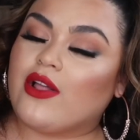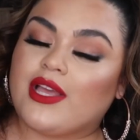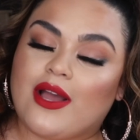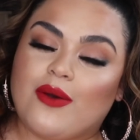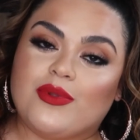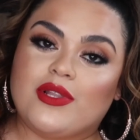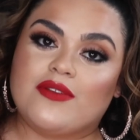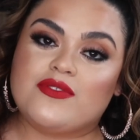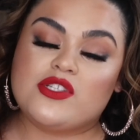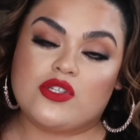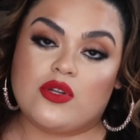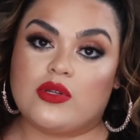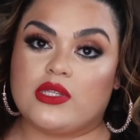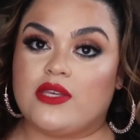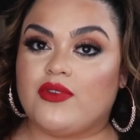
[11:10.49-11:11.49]
Like, I would love to
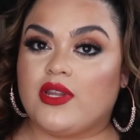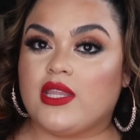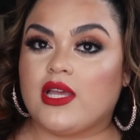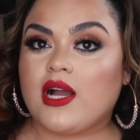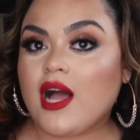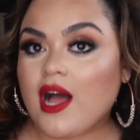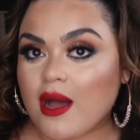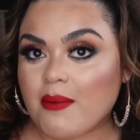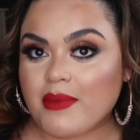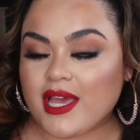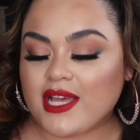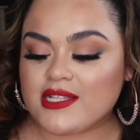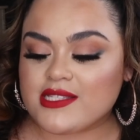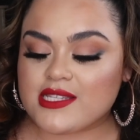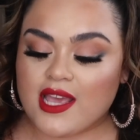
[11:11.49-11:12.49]
know. Leave it in the
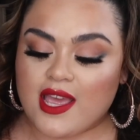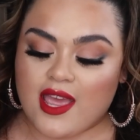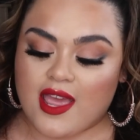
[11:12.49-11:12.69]
comments.